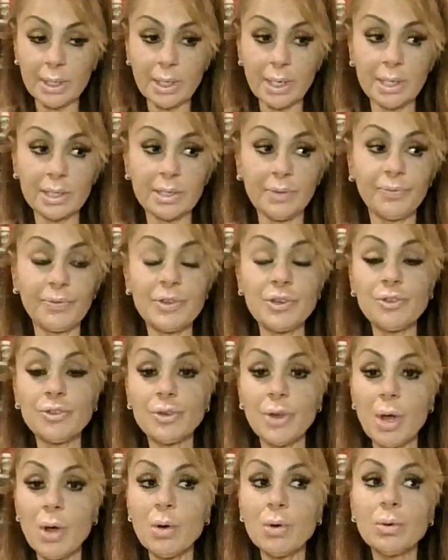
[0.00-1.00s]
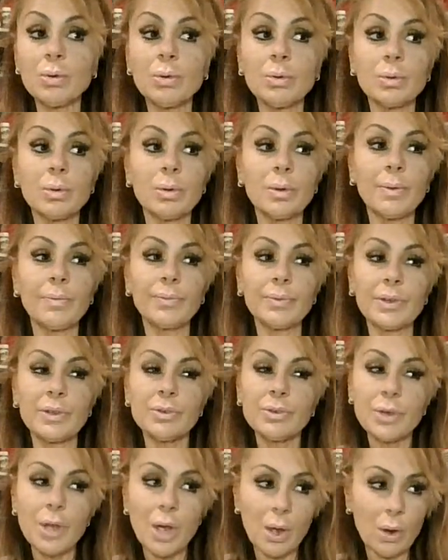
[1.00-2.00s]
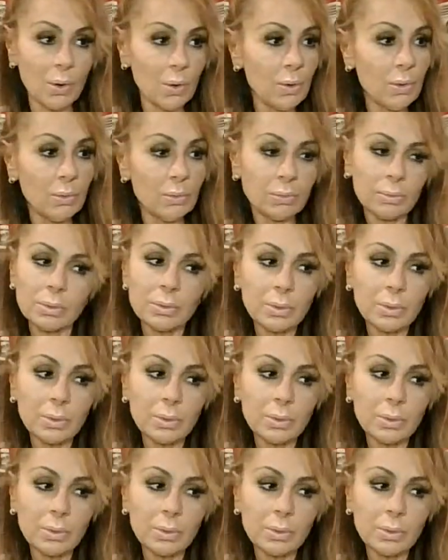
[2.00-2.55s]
Because if you know, you know,